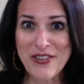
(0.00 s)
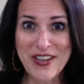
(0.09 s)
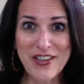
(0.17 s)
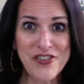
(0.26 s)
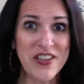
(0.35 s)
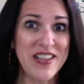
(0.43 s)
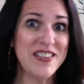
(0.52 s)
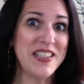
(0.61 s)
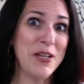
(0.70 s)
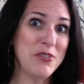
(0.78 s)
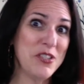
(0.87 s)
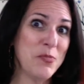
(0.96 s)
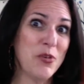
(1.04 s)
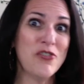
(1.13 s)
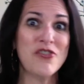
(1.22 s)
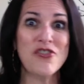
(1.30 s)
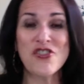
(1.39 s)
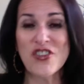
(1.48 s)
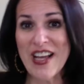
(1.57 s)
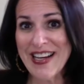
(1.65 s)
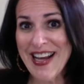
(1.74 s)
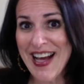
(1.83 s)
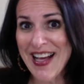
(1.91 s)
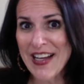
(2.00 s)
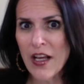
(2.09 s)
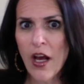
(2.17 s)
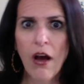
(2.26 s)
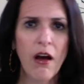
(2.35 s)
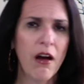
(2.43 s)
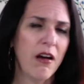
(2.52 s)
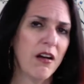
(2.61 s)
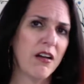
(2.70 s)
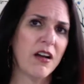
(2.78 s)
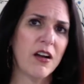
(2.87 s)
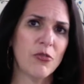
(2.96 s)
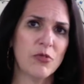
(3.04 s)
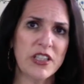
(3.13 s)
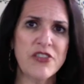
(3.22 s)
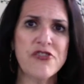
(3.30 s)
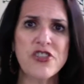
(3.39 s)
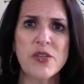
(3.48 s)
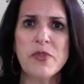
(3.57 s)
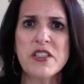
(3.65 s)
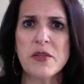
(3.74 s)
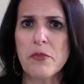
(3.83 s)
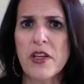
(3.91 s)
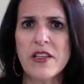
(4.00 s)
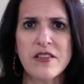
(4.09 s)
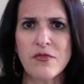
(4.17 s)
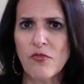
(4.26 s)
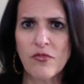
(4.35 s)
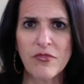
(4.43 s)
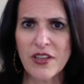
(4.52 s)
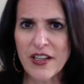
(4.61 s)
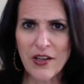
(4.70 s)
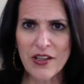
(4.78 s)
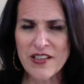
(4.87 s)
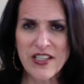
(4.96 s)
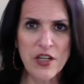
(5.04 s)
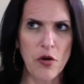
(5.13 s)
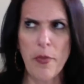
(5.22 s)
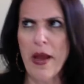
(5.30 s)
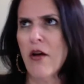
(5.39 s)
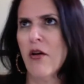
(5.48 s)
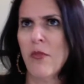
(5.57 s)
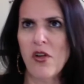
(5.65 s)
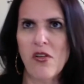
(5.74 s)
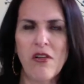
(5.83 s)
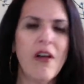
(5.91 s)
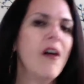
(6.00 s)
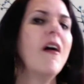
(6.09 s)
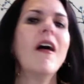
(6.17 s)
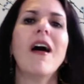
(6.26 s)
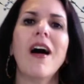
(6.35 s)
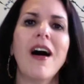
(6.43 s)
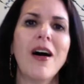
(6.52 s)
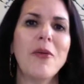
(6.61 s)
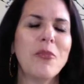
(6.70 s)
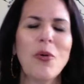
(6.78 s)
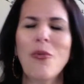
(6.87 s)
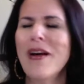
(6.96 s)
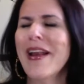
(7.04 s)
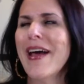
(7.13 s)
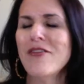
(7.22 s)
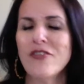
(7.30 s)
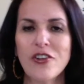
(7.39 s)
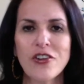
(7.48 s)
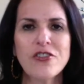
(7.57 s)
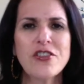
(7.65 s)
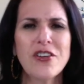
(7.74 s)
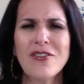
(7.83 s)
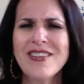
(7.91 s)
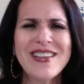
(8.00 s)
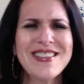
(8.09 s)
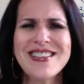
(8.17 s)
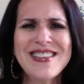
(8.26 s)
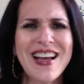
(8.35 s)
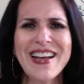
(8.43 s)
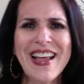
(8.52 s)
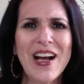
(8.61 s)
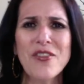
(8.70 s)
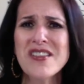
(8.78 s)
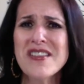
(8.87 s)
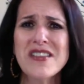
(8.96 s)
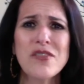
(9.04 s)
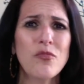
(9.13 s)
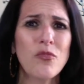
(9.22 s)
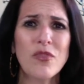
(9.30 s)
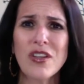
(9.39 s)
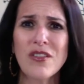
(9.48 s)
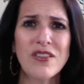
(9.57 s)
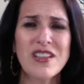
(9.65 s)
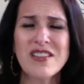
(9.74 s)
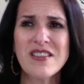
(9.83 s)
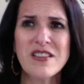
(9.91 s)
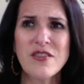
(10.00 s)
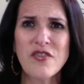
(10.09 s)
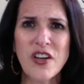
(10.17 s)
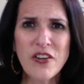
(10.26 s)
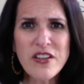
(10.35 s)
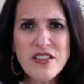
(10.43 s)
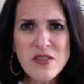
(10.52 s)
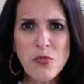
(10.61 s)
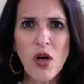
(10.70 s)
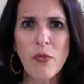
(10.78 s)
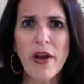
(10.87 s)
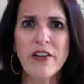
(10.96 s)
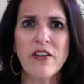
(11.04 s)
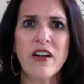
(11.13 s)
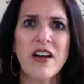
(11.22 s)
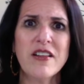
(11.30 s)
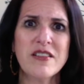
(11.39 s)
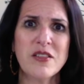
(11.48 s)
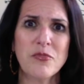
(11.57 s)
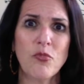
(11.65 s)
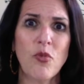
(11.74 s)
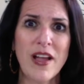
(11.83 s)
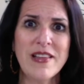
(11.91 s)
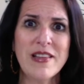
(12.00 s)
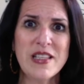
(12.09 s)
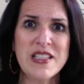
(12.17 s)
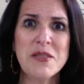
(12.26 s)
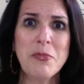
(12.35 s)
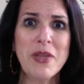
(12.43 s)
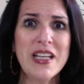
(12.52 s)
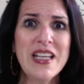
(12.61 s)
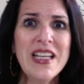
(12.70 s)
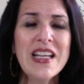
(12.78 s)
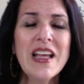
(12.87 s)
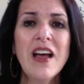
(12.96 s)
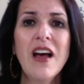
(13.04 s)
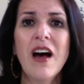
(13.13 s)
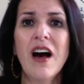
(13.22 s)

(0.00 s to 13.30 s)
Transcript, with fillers: wondering, should I stay with this person? Should I not? Ugh, our relationship isn't isn't you know is irreparable. Um, whatever. Don't. This is not now. This isn't. This is a very small microcosm right this minute